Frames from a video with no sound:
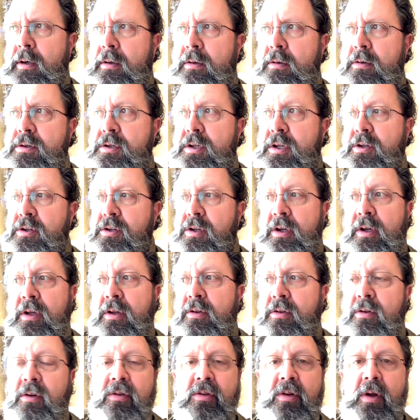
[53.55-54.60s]
teaching
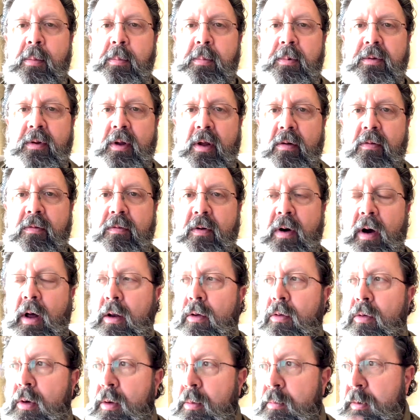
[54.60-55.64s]
his disciples how to
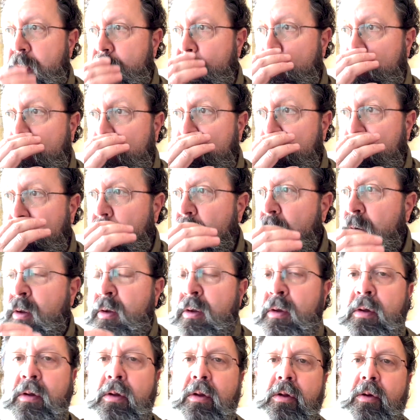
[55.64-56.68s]
follow him. And then
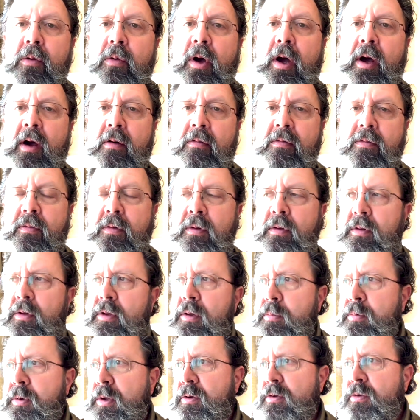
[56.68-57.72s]
you have in the
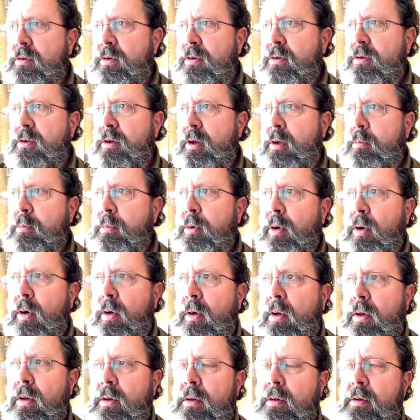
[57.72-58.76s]
epistles St.
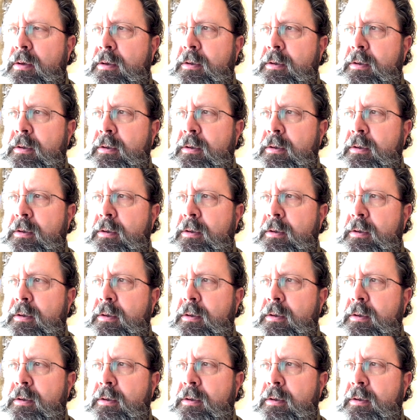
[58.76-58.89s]
Paul,